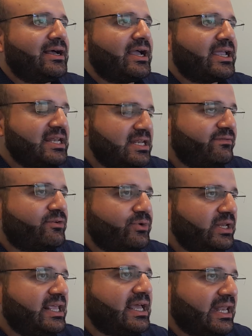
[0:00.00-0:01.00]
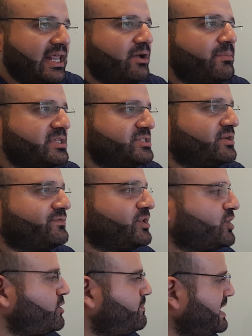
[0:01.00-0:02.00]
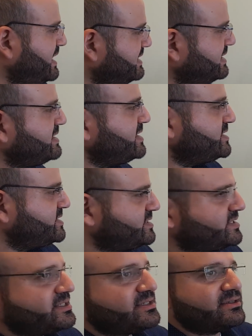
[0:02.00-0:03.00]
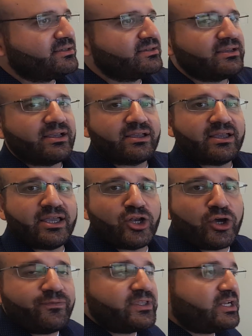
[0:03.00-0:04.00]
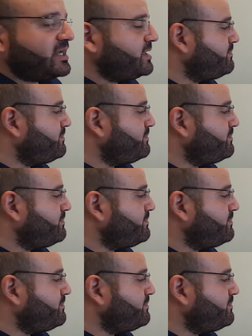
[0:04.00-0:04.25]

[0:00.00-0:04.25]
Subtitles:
I can never really allow myself to go back to this. Okay, and often an